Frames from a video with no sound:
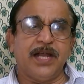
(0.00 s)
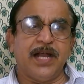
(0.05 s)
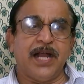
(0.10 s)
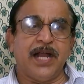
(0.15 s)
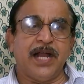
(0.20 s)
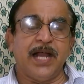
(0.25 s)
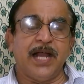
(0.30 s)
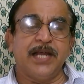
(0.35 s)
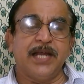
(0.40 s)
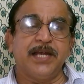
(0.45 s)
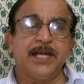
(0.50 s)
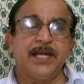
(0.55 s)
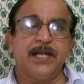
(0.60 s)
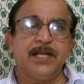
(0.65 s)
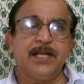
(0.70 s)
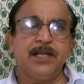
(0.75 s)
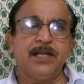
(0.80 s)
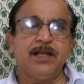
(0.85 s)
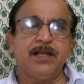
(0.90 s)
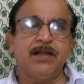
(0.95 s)
And
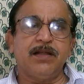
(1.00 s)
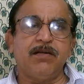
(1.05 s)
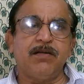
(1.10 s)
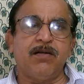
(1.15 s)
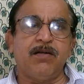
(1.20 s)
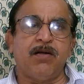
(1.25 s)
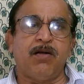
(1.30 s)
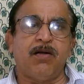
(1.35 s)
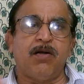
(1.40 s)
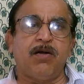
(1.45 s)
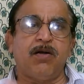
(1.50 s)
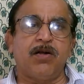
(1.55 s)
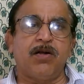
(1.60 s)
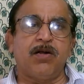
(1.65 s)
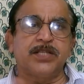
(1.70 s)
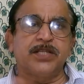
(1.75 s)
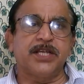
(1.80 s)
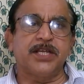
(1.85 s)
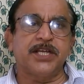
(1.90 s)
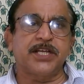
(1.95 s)
all
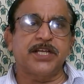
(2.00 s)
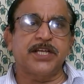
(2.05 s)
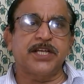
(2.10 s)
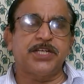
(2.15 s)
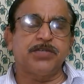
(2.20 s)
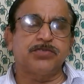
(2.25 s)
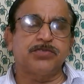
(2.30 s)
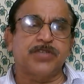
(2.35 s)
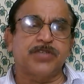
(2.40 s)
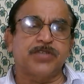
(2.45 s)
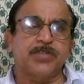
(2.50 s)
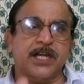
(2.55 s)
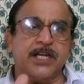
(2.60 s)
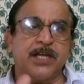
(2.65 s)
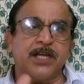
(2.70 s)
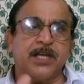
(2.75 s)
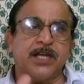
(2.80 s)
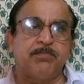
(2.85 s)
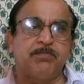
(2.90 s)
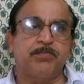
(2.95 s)
the negatives are
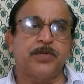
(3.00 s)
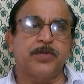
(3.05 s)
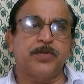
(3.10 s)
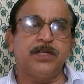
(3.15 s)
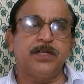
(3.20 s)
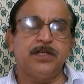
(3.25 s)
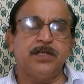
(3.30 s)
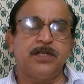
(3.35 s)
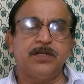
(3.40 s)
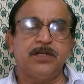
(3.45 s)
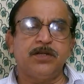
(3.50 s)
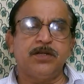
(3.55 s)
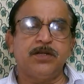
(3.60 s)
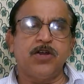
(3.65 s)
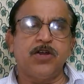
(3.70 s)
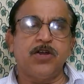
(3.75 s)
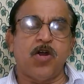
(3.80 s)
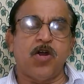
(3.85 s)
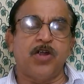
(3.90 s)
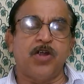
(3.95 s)
dumped
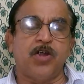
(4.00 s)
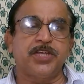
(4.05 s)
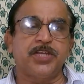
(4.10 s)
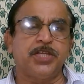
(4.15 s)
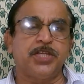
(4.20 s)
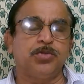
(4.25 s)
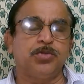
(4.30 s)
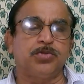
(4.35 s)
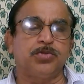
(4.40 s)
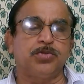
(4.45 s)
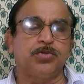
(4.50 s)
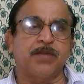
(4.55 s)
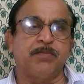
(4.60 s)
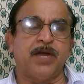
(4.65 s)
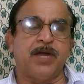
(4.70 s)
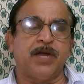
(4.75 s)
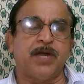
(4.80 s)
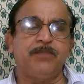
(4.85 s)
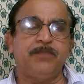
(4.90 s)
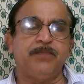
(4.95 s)
on Hindu
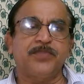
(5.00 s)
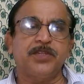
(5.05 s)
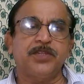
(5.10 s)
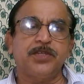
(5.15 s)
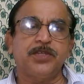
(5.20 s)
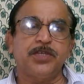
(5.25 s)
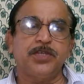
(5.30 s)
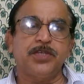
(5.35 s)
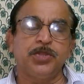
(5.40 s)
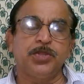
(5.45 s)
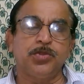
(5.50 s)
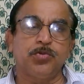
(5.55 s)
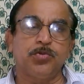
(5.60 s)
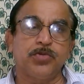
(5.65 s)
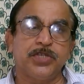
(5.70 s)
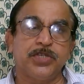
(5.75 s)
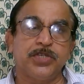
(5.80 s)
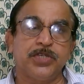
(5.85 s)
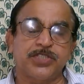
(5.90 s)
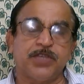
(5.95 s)
Dharma,
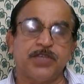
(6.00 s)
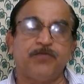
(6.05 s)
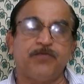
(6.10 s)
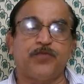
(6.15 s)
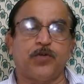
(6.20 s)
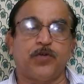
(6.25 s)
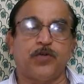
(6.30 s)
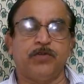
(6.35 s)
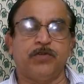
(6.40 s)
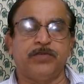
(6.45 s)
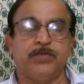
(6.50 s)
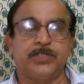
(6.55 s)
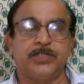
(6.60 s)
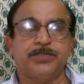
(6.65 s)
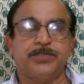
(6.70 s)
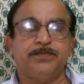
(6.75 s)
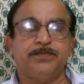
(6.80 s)
Hinduism followers.